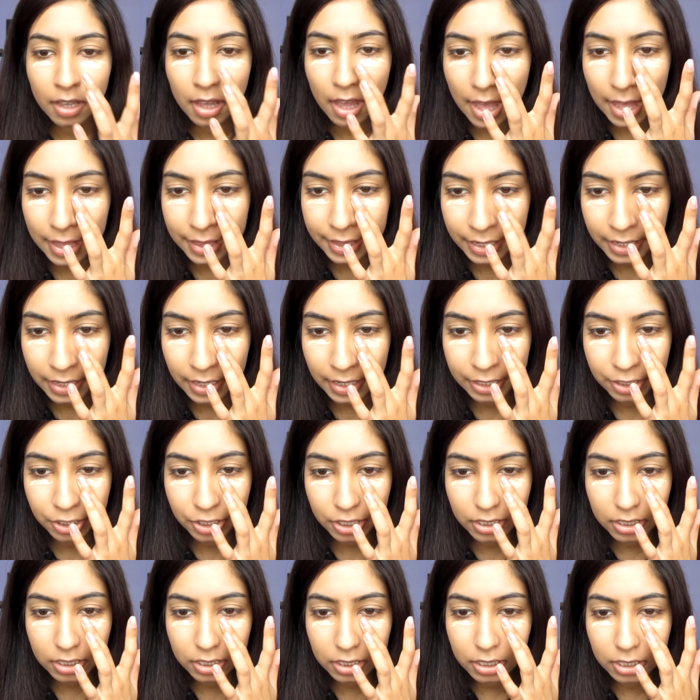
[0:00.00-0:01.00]
And then I
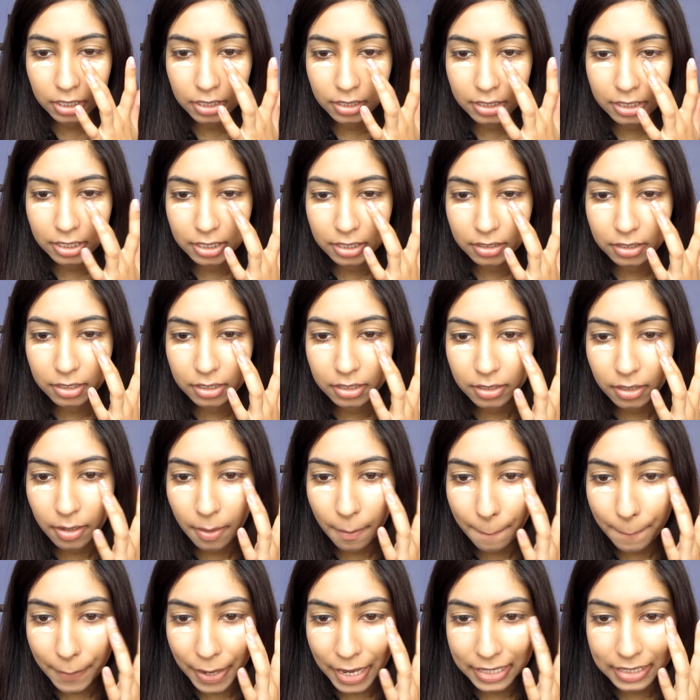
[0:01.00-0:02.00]
just
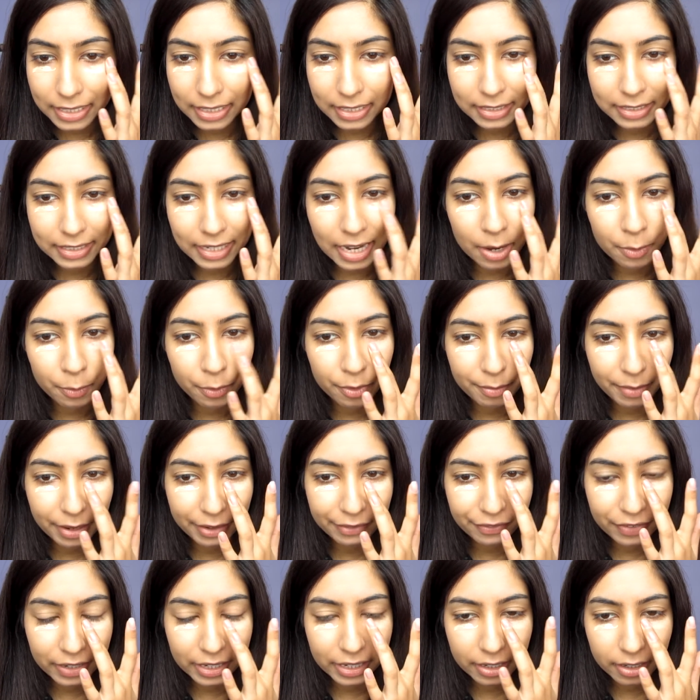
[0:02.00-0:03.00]
pat it down with my
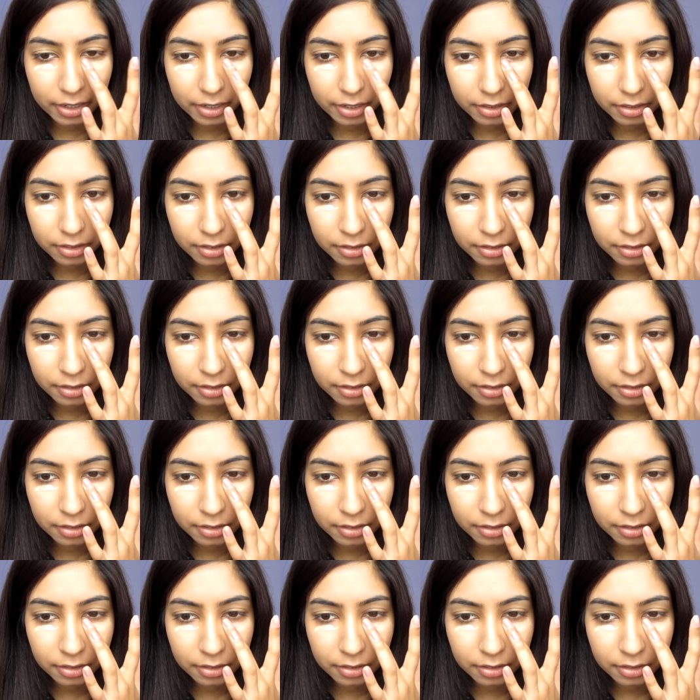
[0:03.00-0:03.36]
finger.